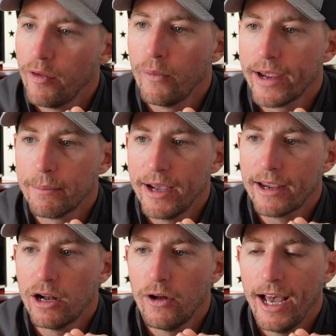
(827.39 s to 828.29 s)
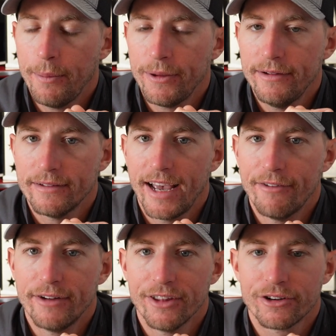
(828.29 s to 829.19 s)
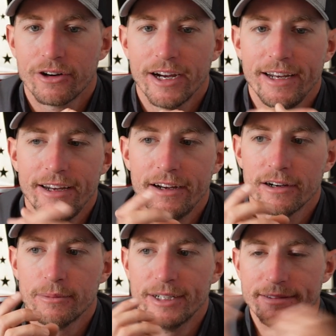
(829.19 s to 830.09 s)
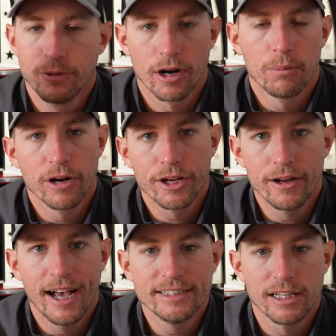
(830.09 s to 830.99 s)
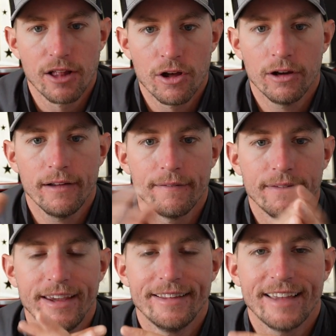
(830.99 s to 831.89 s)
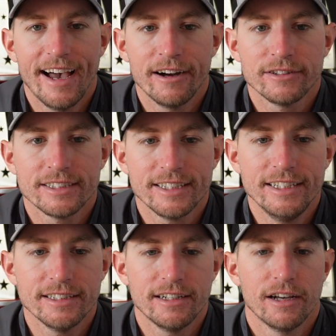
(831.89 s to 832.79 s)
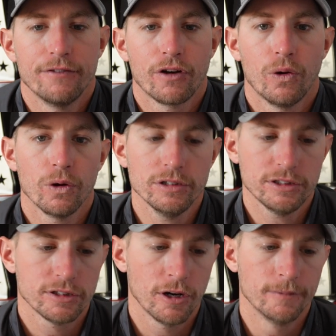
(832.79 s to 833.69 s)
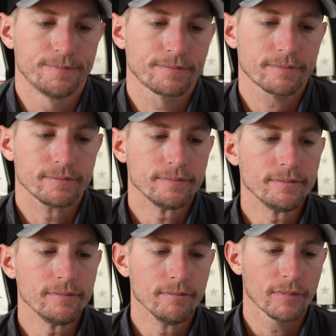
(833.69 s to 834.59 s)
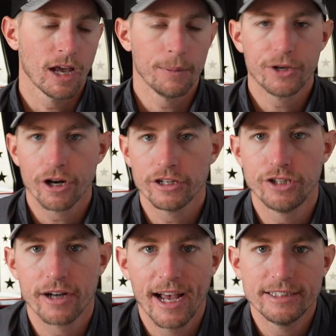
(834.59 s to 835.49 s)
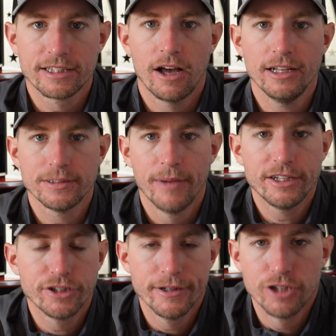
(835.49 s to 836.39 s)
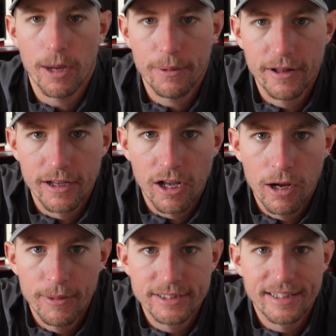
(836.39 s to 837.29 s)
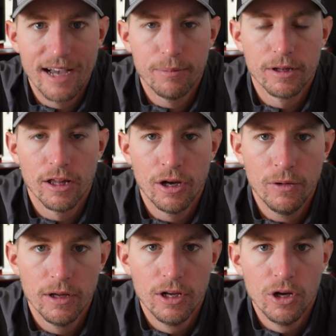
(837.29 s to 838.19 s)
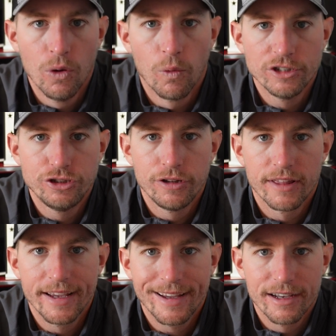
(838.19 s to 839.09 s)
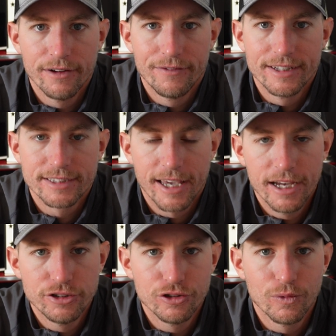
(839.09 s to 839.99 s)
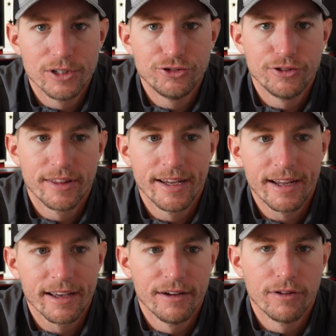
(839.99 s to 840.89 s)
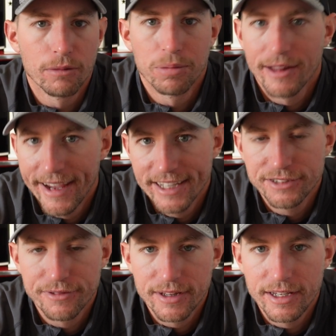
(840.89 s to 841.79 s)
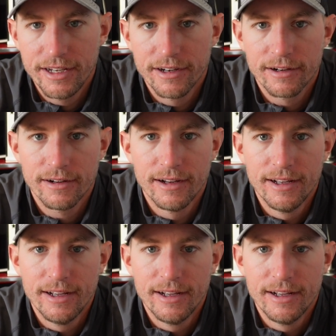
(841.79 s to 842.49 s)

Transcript: we can make it all happen, have another great year. But we're going to bring you guys along the entire season, of course. So I'm curious your guys' thoughts. Make sure you drop it in the comments down below. What you think of the schedule, what you think of our plans for the year,